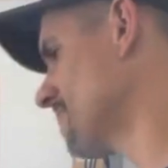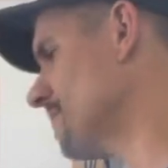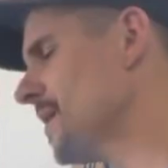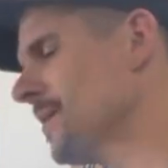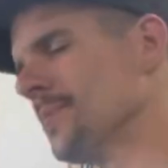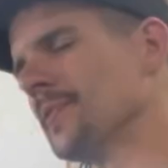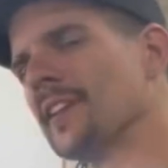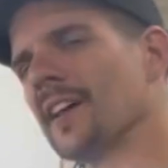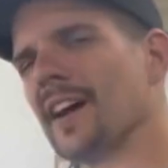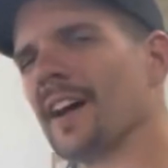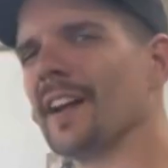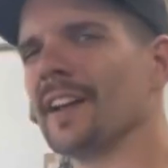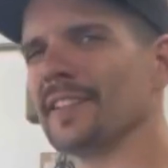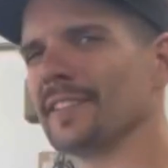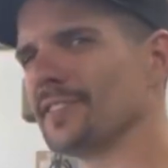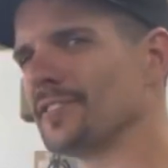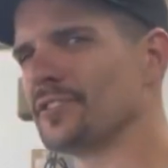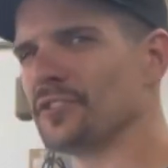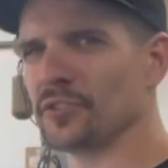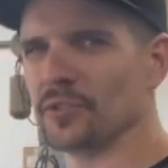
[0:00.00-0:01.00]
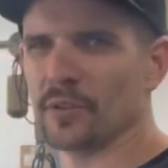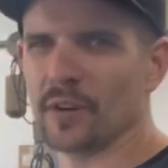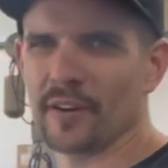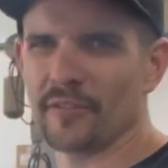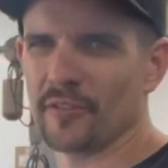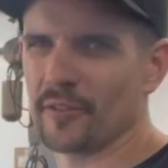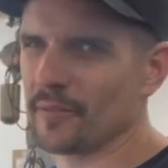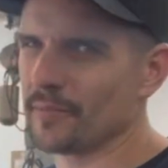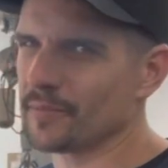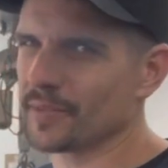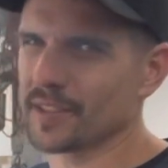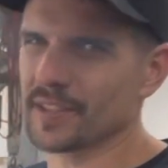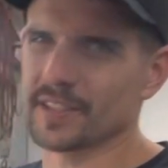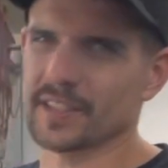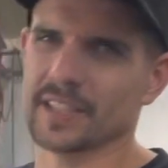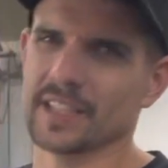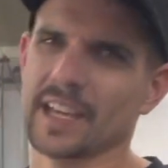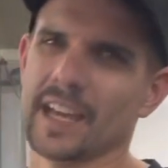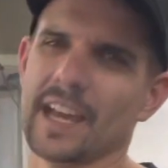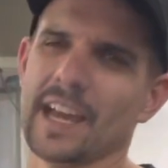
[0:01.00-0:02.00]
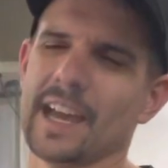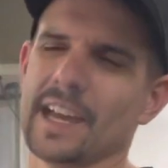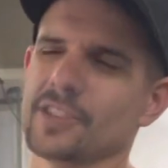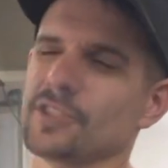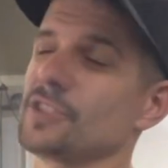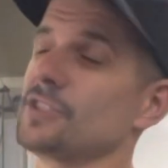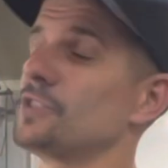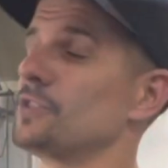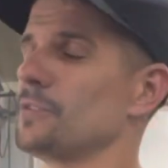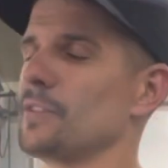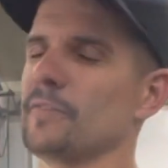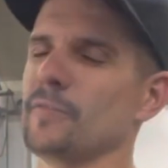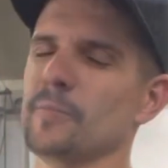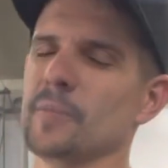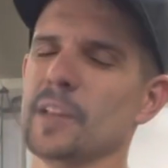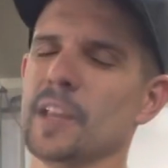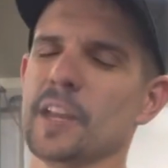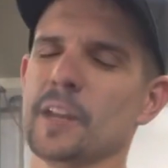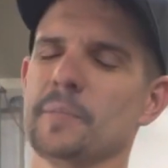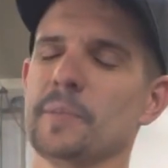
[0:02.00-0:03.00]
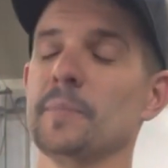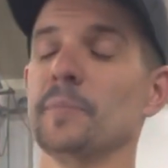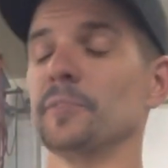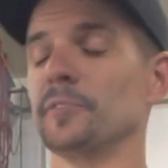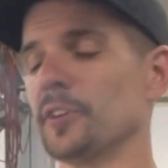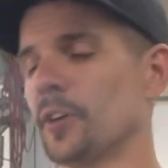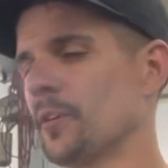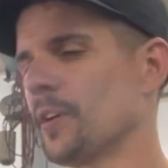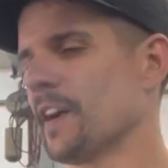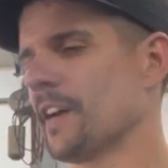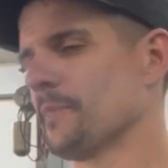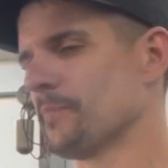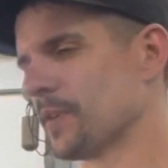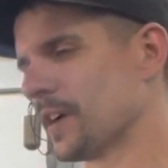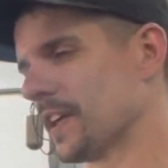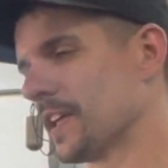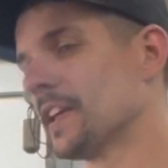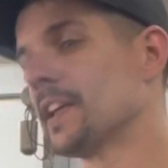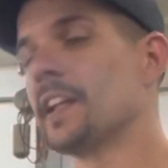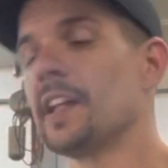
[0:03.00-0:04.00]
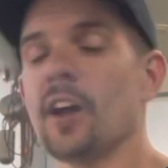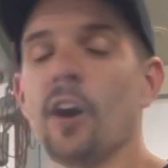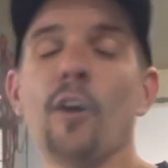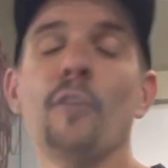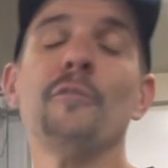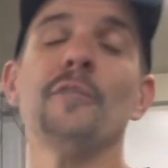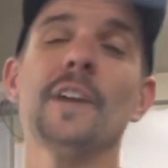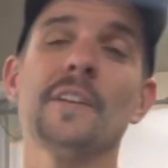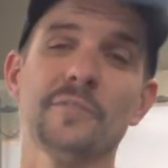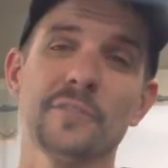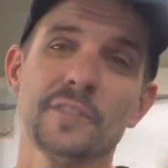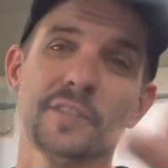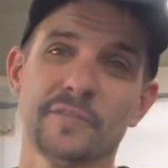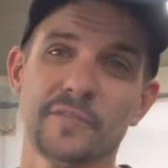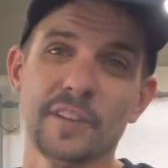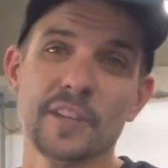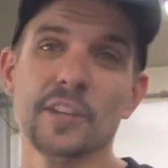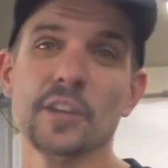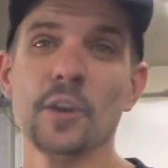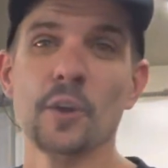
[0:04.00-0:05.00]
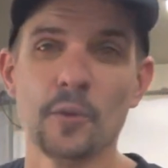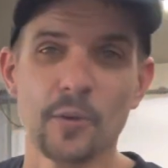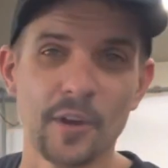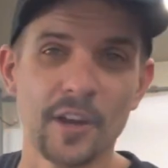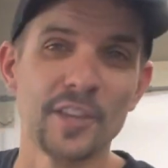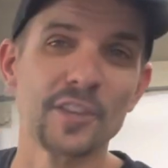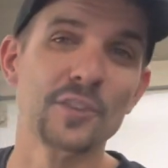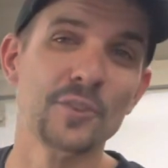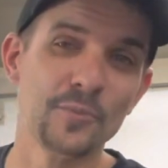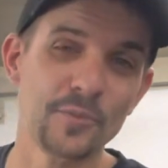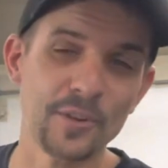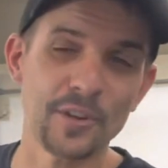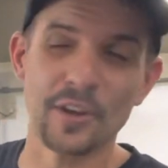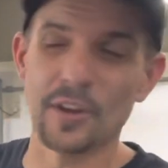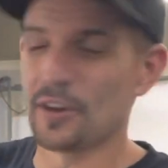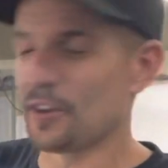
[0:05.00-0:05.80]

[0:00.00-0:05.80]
Maybe not 2 of them, because actually 2 of them a lot of people don't have, but hopefully after this video you will own